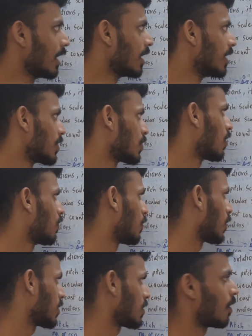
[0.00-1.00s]
It does not
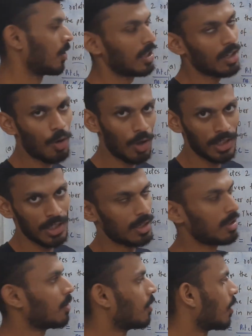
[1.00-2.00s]
focus on the constant,
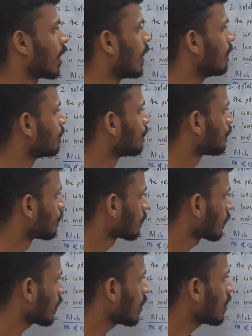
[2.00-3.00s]
okay.
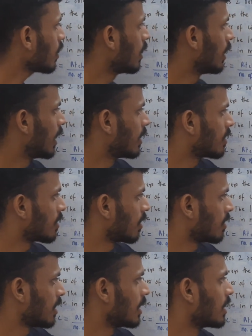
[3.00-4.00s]
Let's
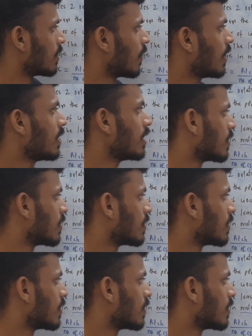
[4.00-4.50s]
see this one.